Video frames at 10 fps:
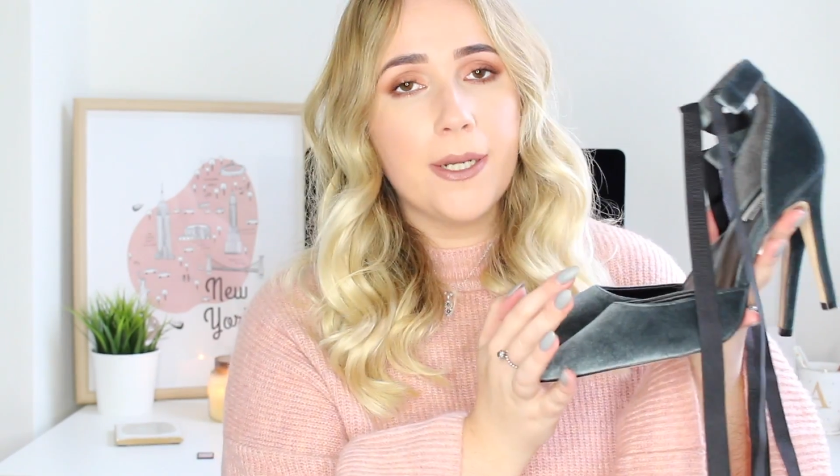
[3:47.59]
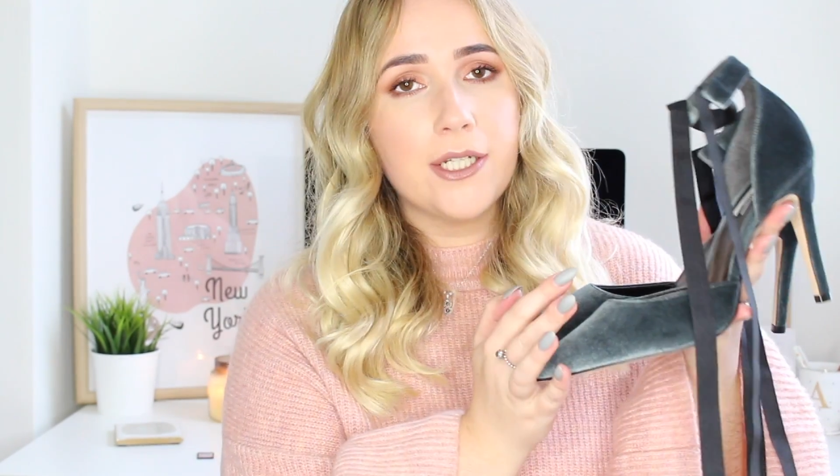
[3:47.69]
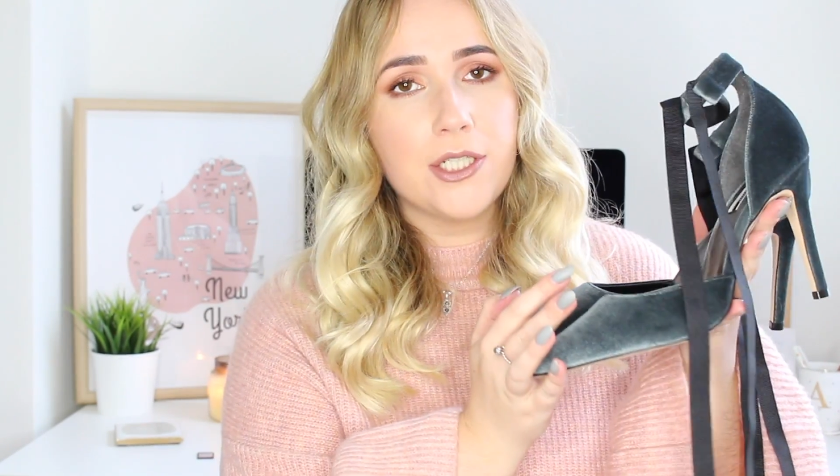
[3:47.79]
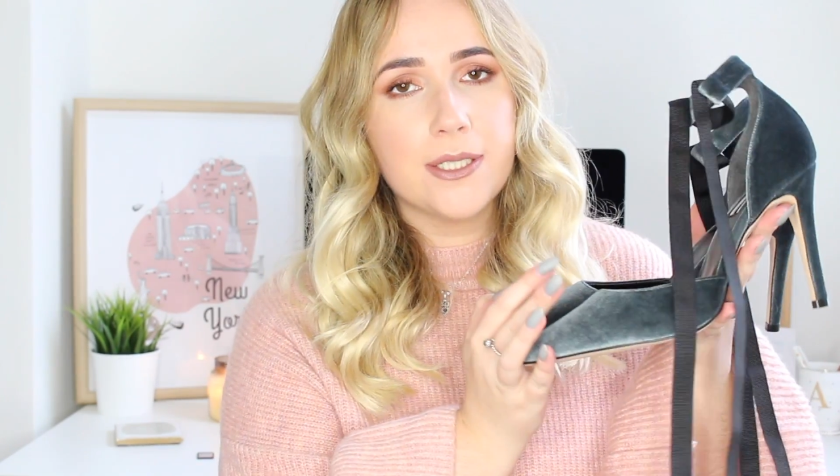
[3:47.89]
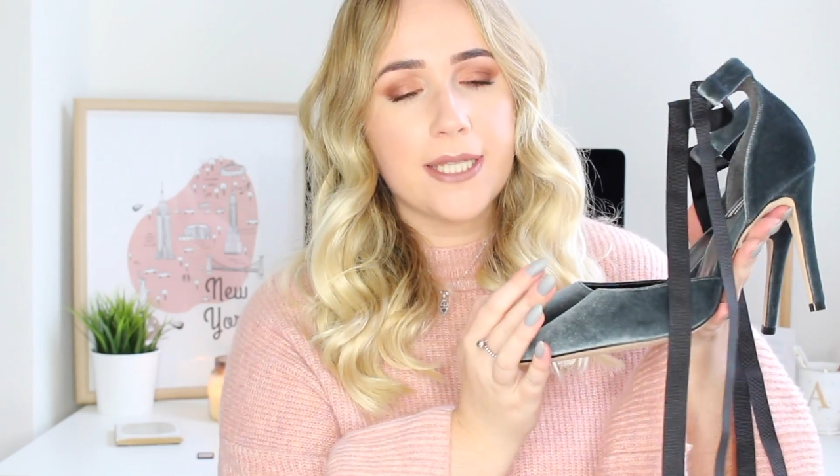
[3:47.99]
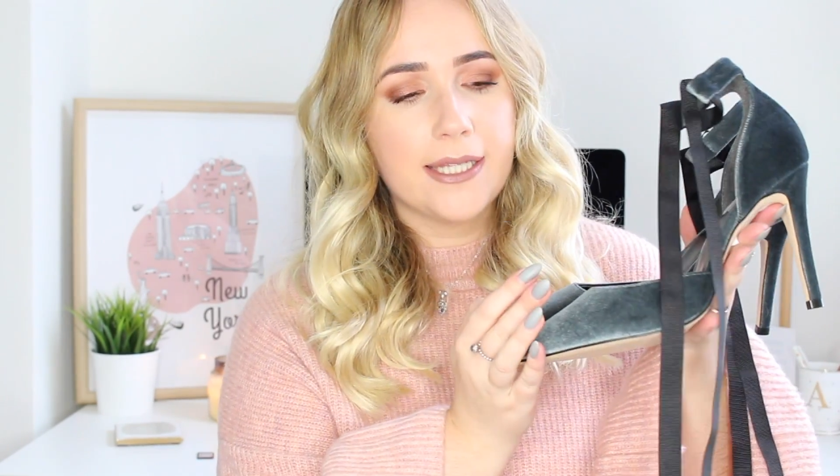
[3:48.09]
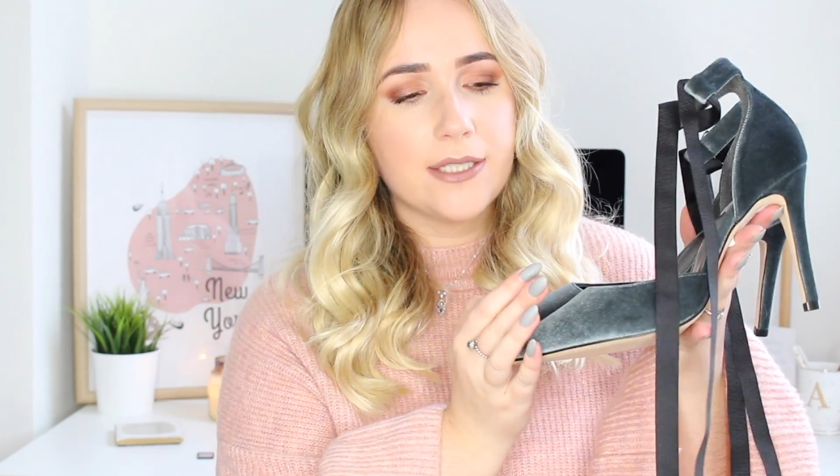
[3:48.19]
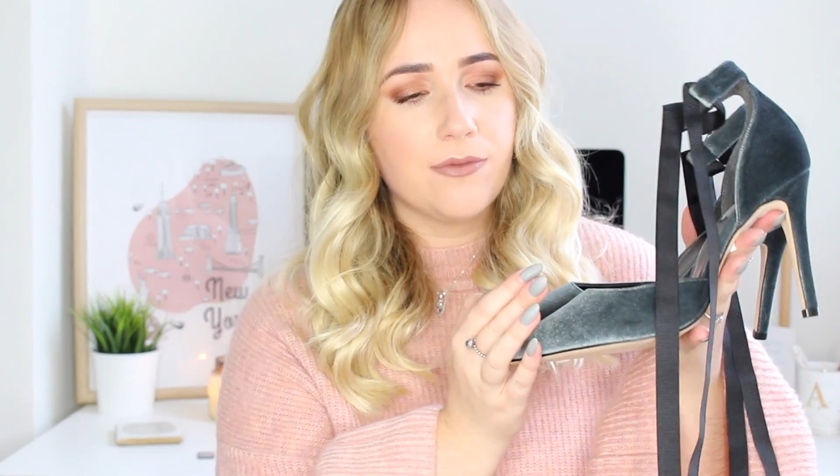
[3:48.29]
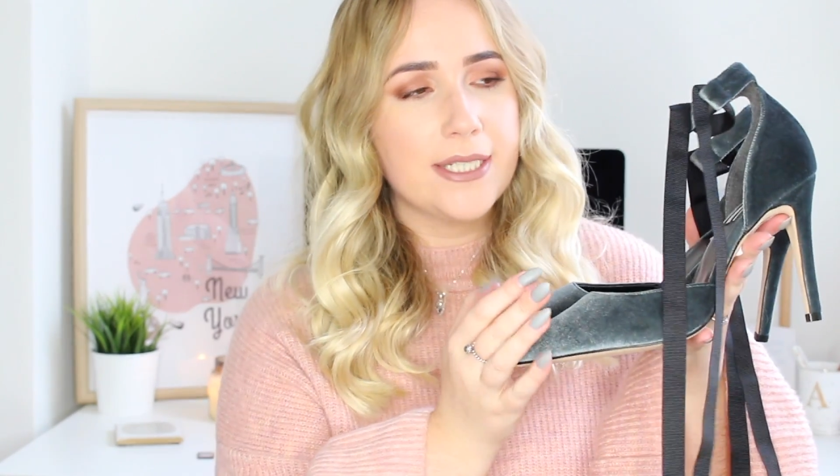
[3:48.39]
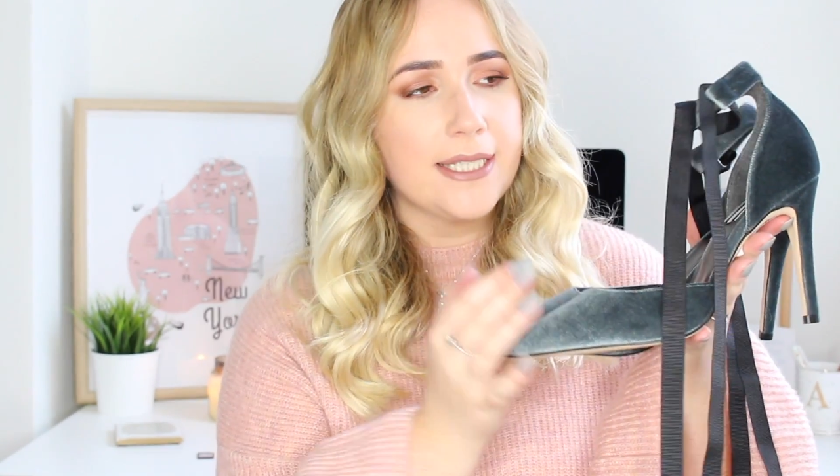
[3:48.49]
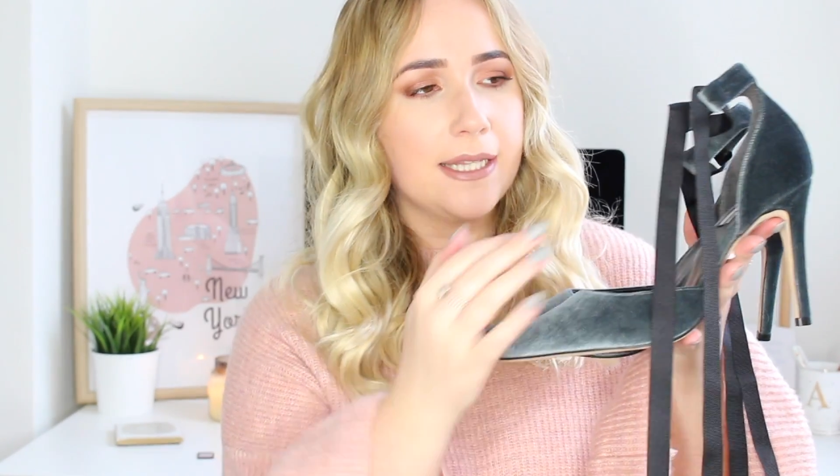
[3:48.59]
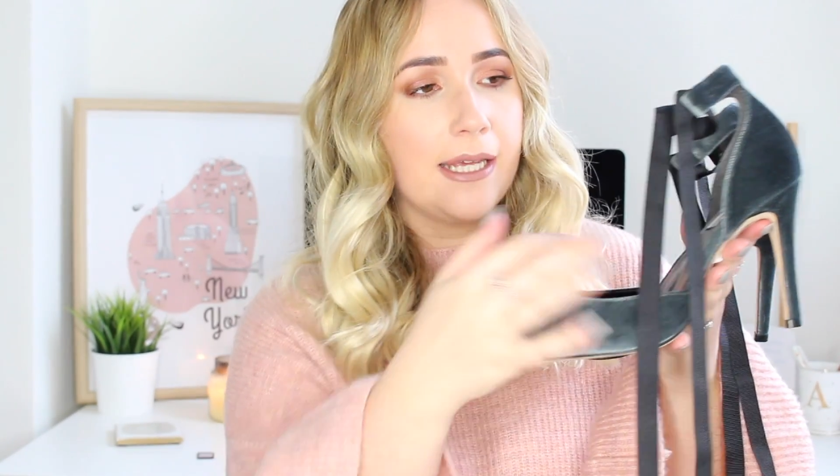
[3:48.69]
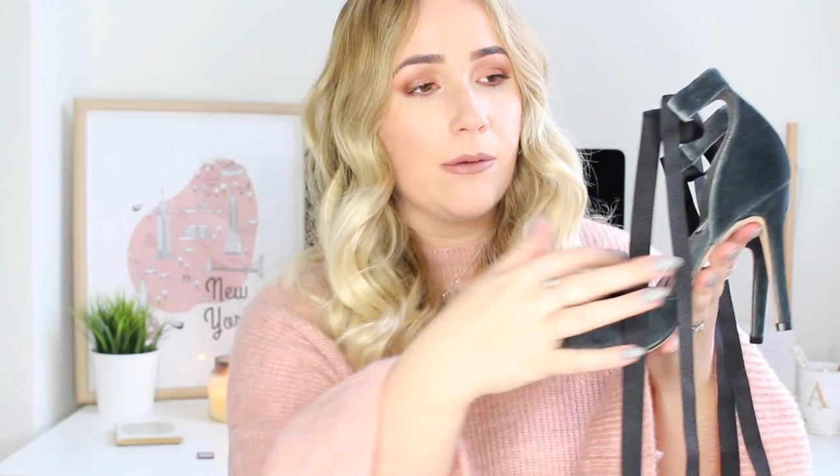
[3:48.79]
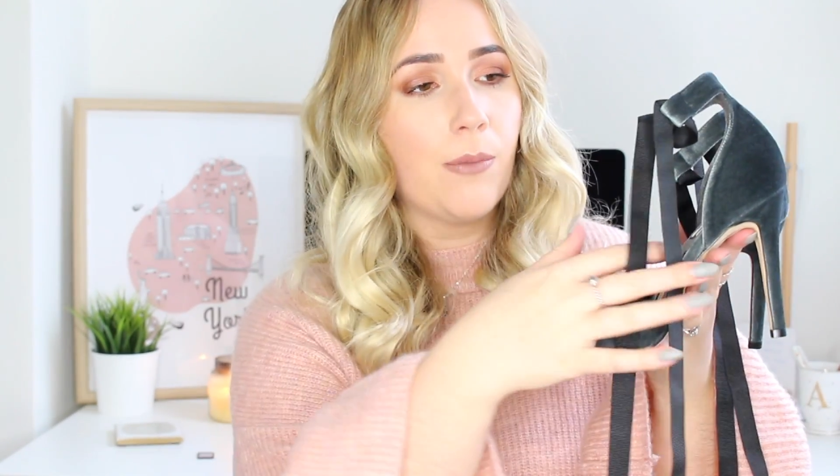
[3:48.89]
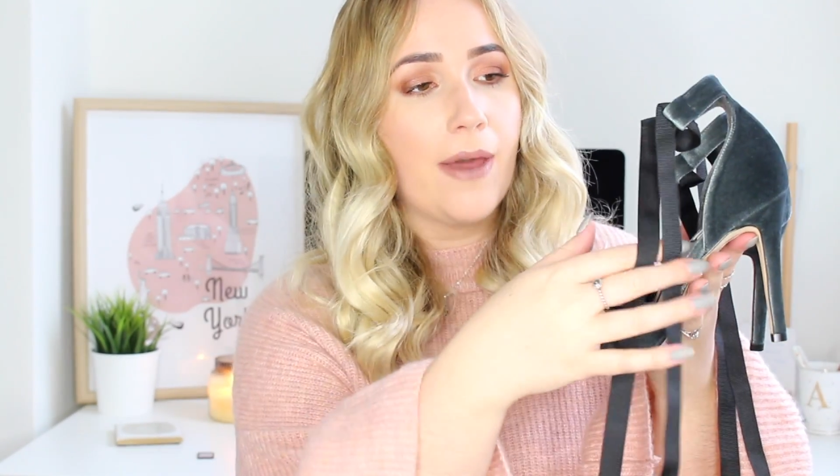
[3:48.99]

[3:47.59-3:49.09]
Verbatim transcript: many shoes like this recently